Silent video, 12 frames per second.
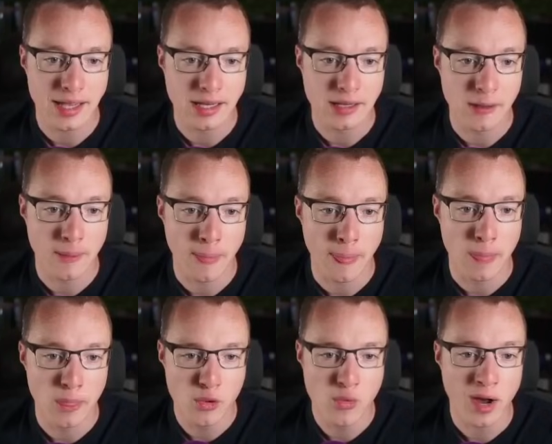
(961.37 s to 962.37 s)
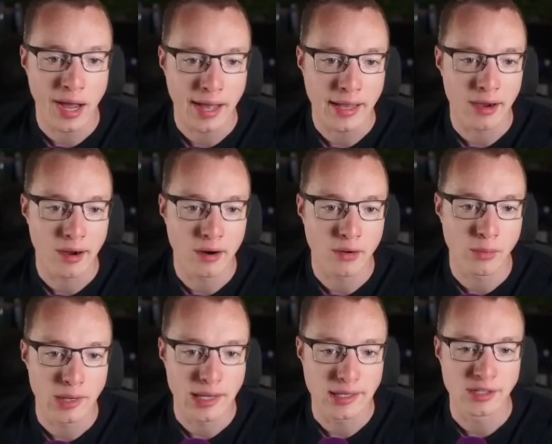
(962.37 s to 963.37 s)
a new IR
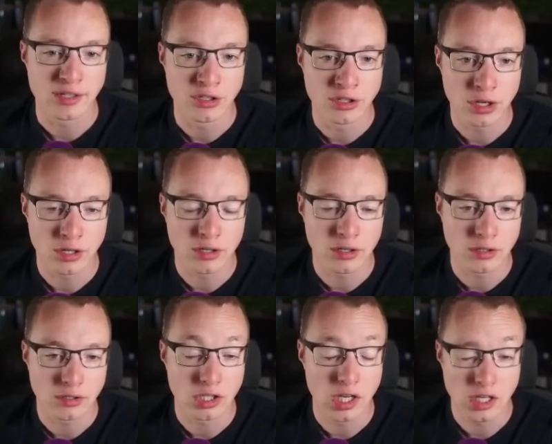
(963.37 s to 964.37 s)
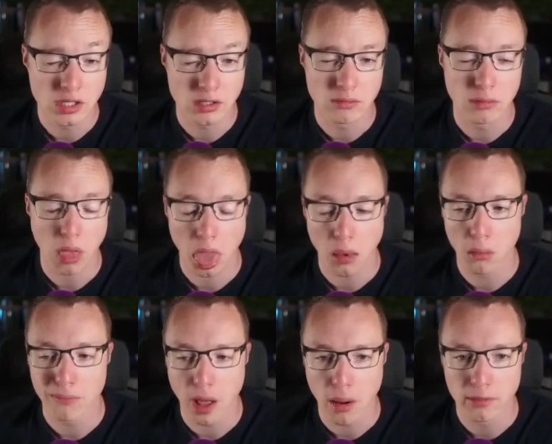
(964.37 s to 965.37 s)
related JIT
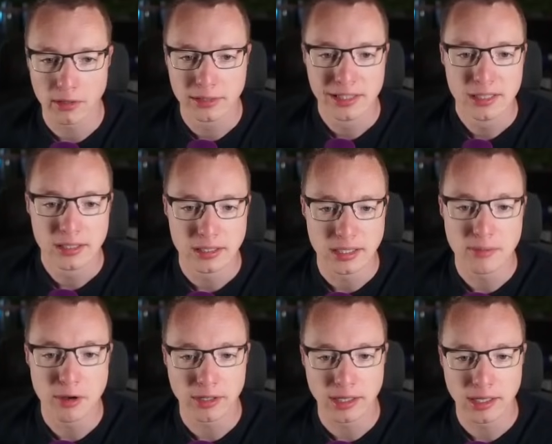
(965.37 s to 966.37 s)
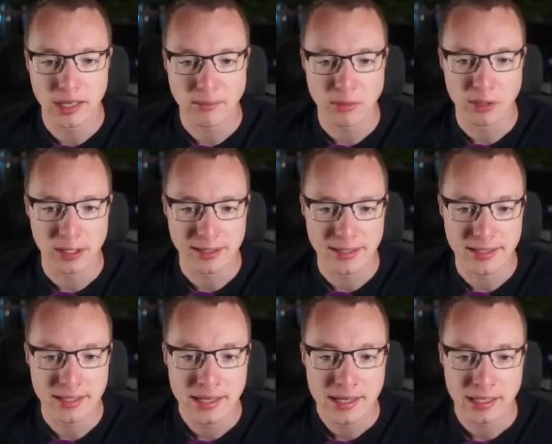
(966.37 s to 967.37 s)
debugging
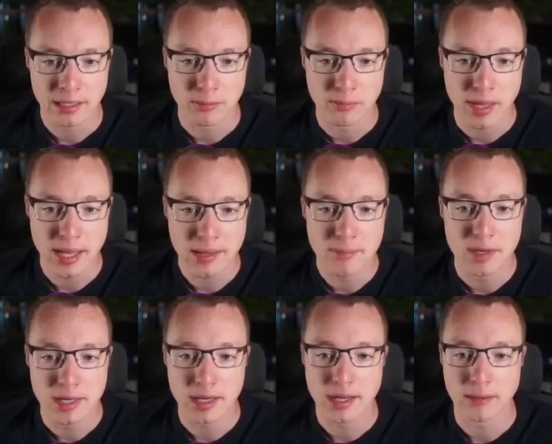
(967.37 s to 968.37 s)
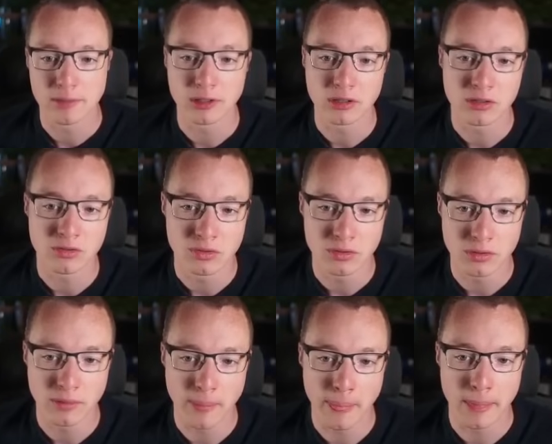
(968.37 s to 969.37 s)
capabilities that may be enabled through
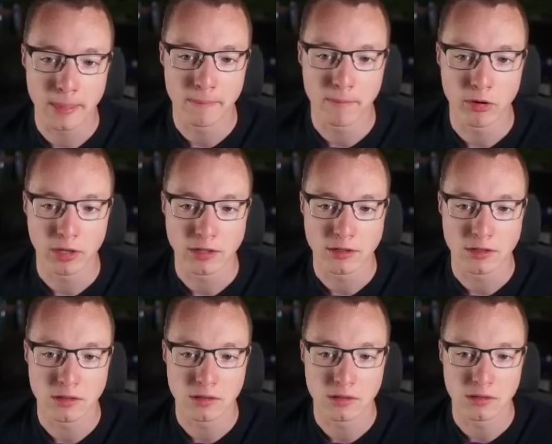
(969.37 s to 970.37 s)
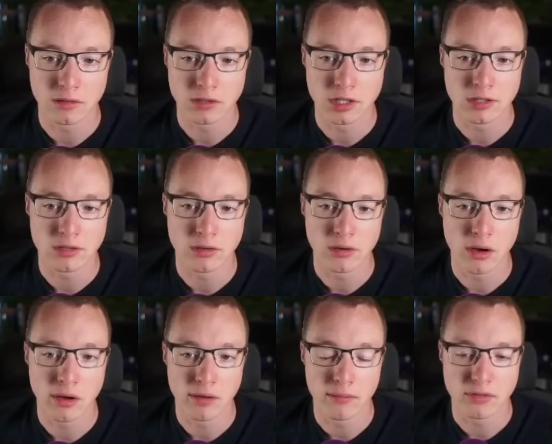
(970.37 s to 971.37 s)
the JIT
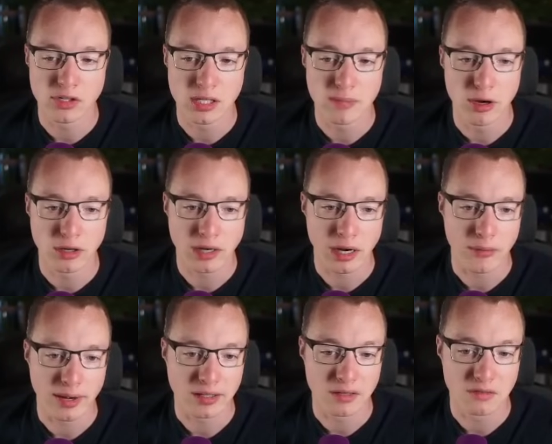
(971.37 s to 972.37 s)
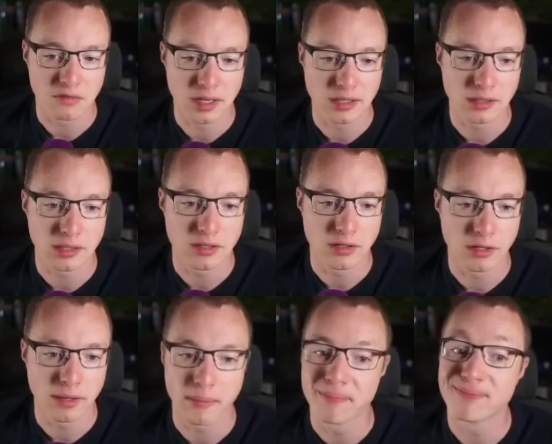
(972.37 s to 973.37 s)
debug directive, and these are
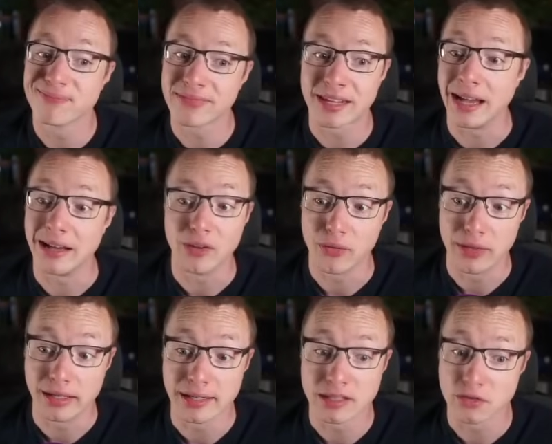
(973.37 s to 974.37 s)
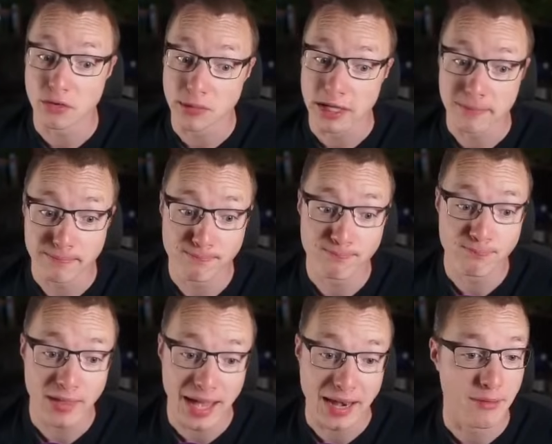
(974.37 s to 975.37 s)
them. I don't think that's for me.
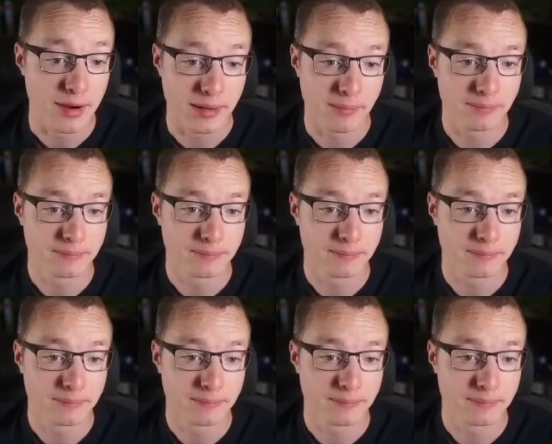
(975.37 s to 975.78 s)
Anyway,